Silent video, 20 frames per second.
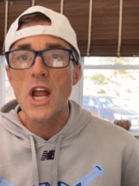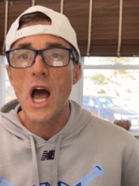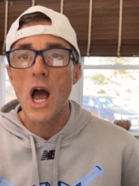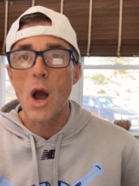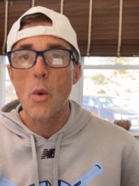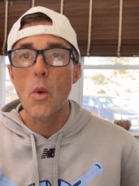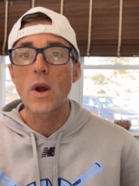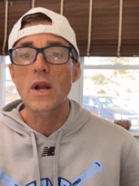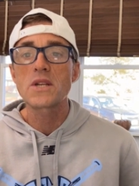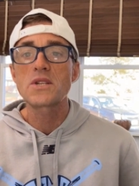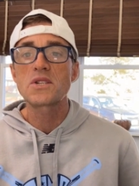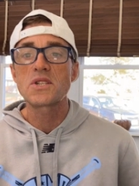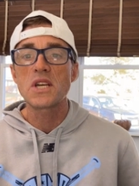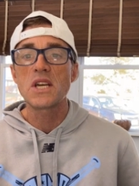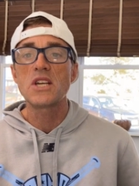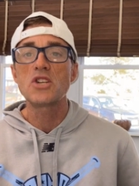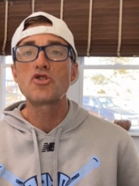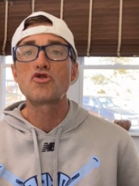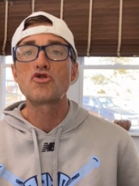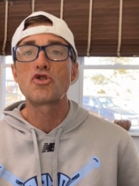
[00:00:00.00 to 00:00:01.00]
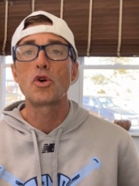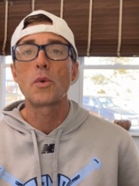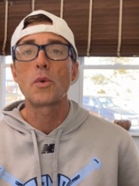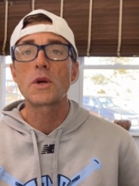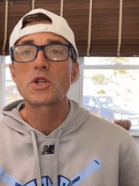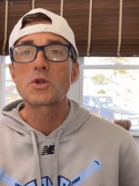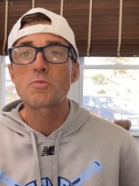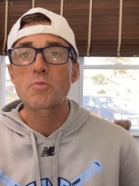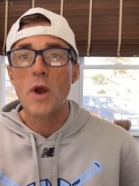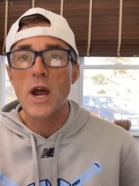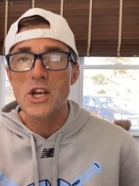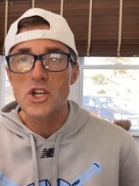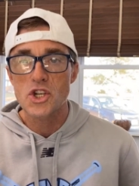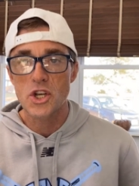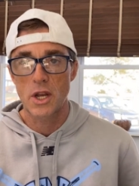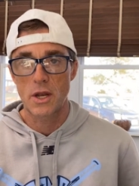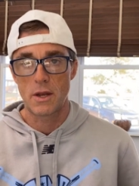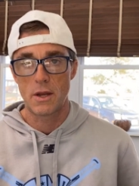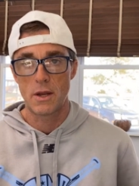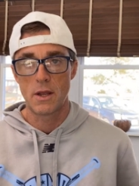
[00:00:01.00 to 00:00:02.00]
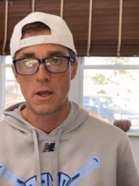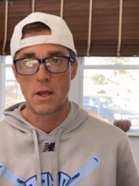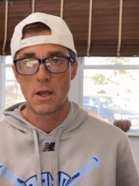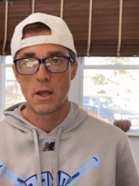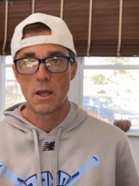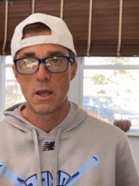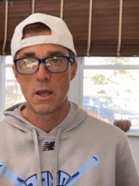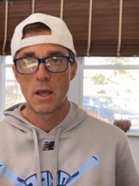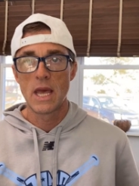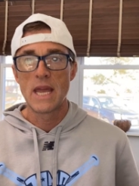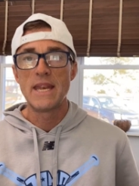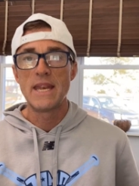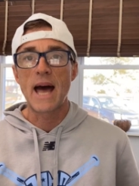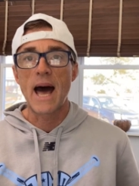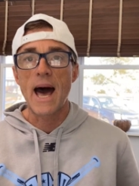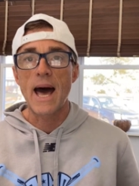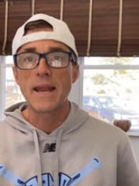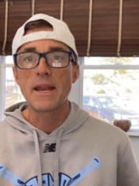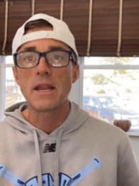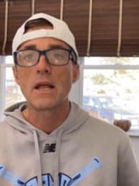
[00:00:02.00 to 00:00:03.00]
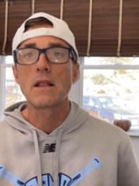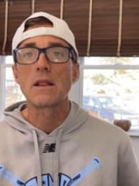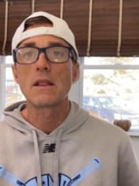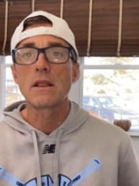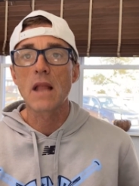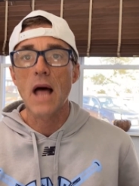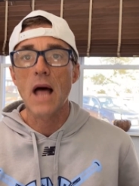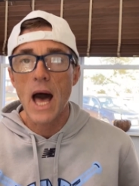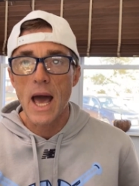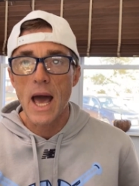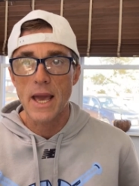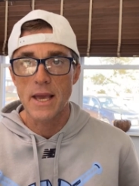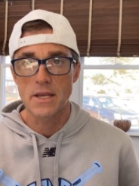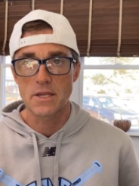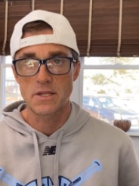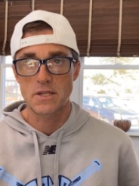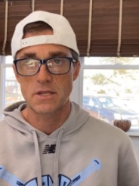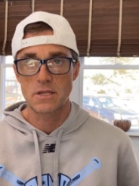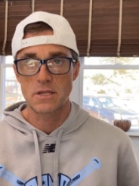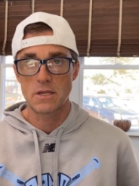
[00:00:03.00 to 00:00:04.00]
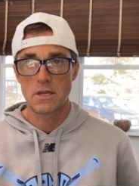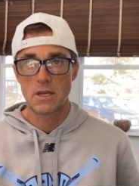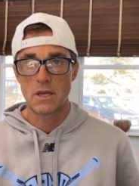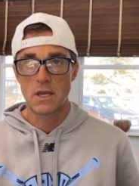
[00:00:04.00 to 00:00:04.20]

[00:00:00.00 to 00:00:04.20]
I want to see is true expression, not lies.